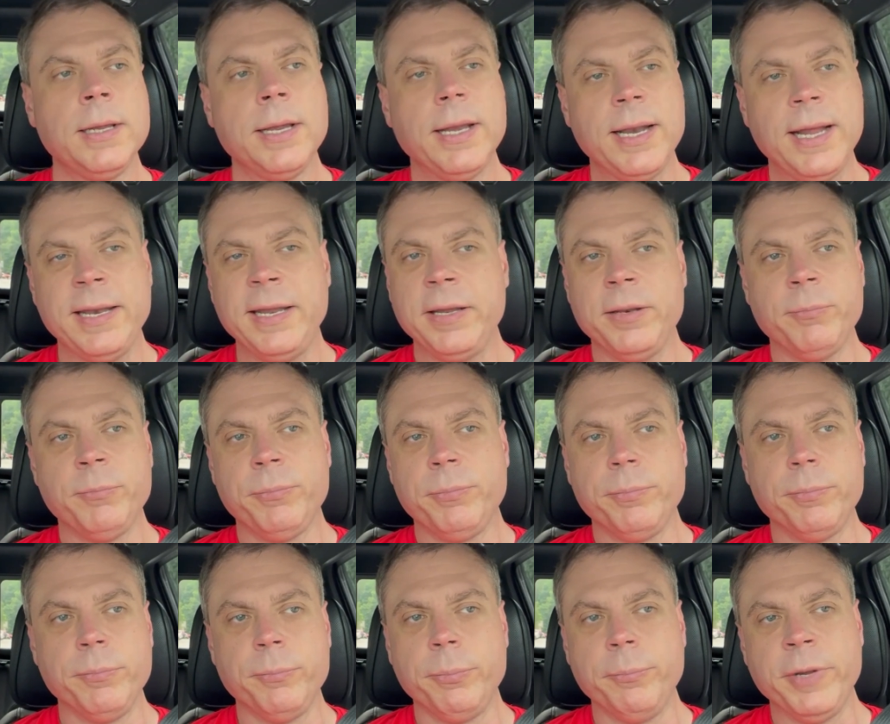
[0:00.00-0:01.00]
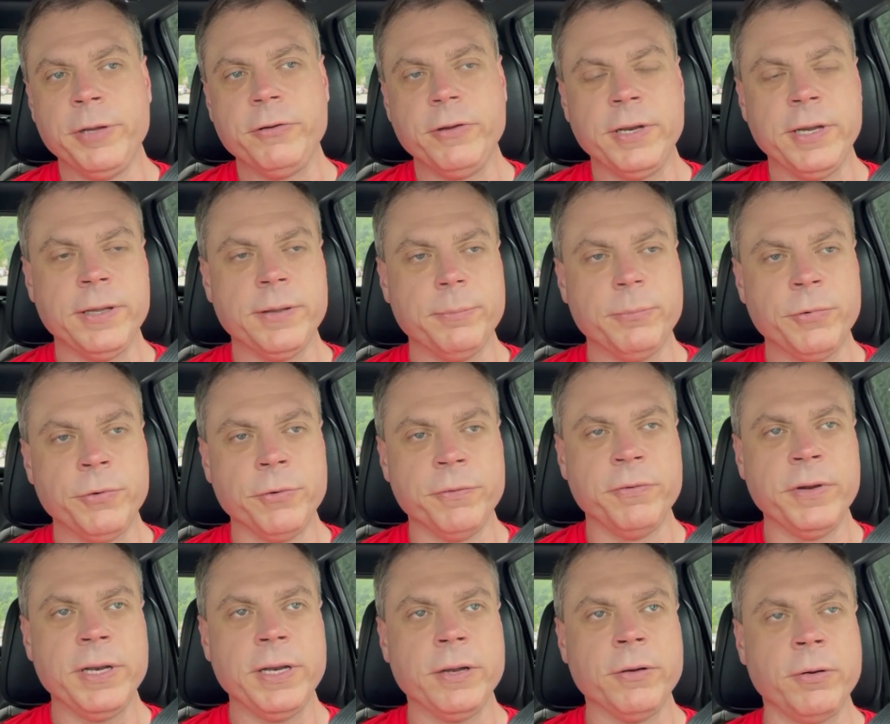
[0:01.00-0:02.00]
and I didn't mention do a
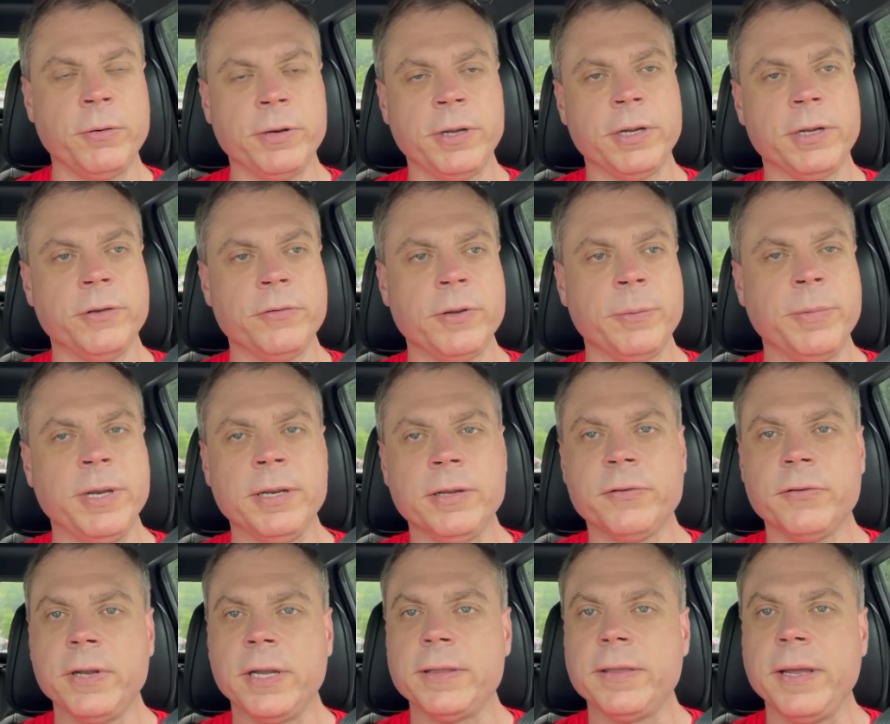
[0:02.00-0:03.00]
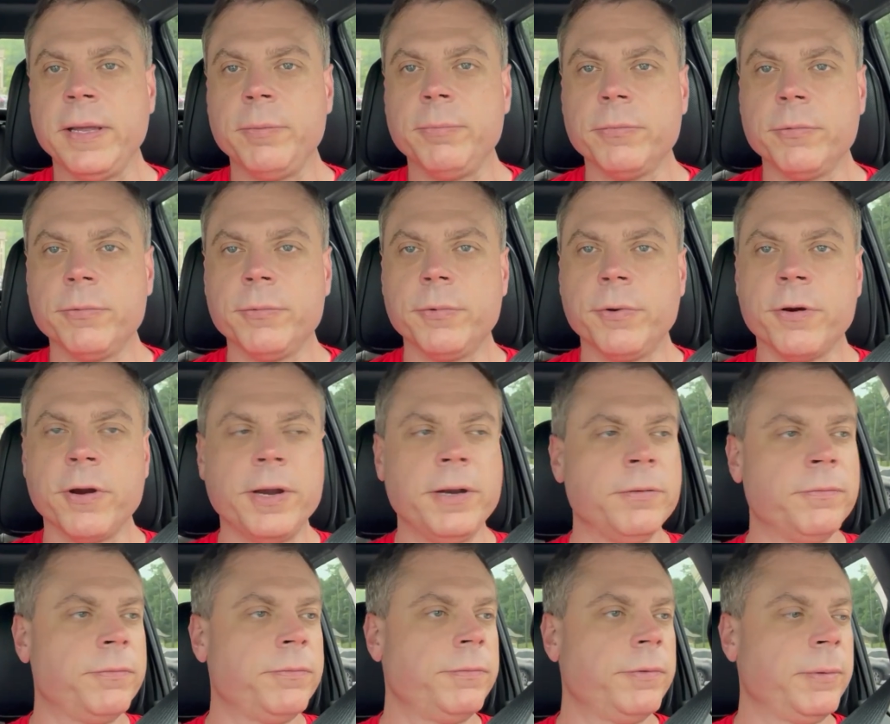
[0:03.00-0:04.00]
video on it because I mean it's not that great
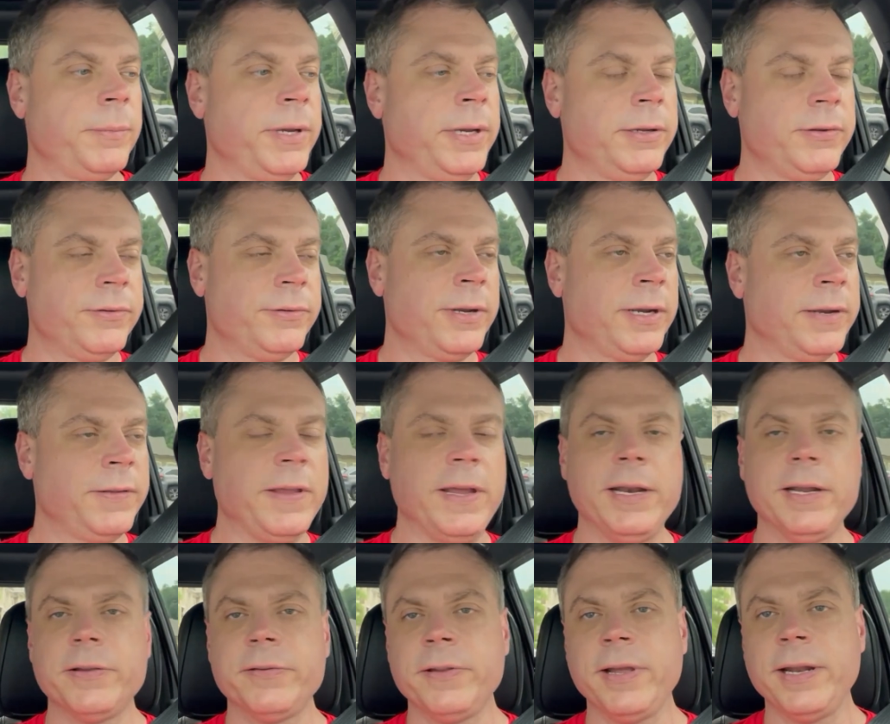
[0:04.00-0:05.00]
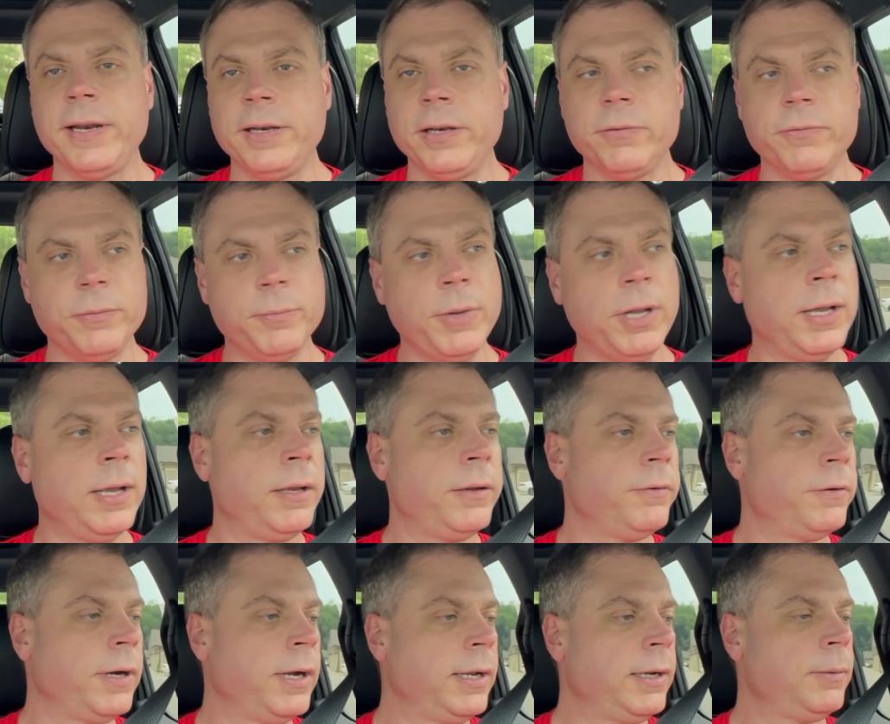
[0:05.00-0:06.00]
of, it's not that exciting of a
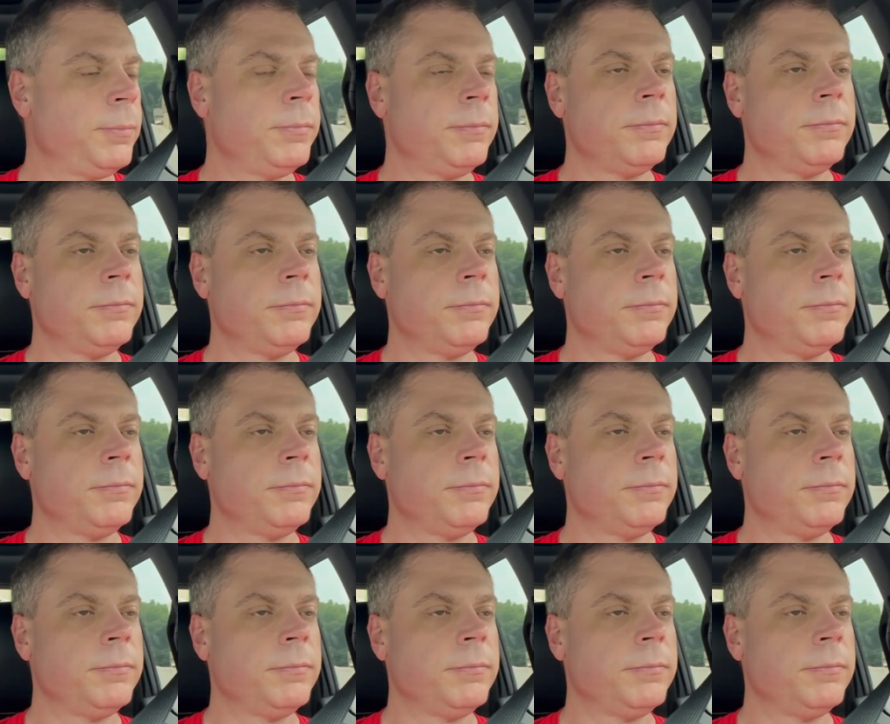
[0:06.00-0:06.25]
mod, right?